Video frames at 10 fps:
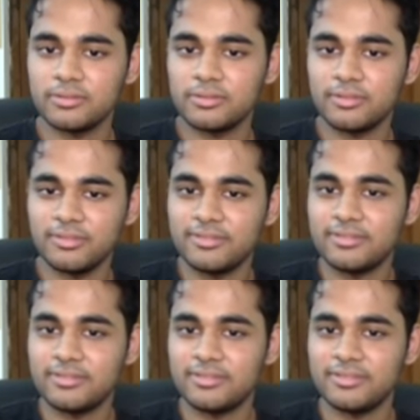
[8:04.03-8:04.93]

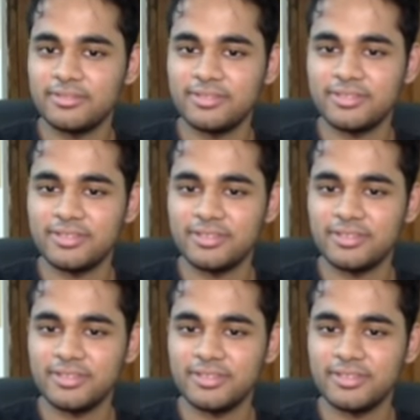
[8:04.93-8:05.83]

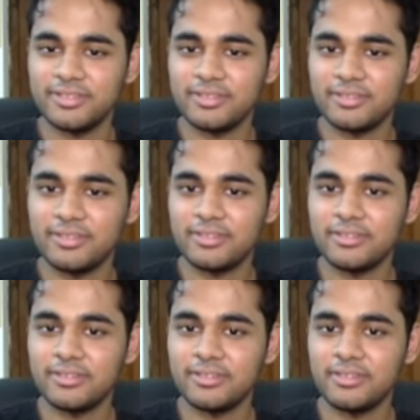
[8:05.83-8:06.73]

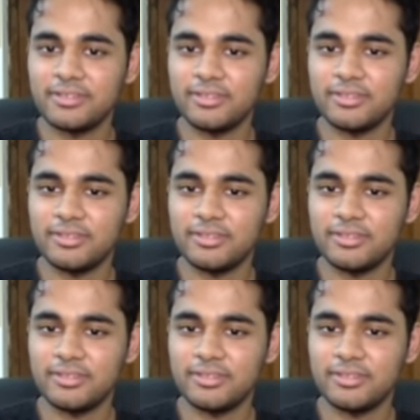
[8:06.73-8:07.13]
The person shown says nothing.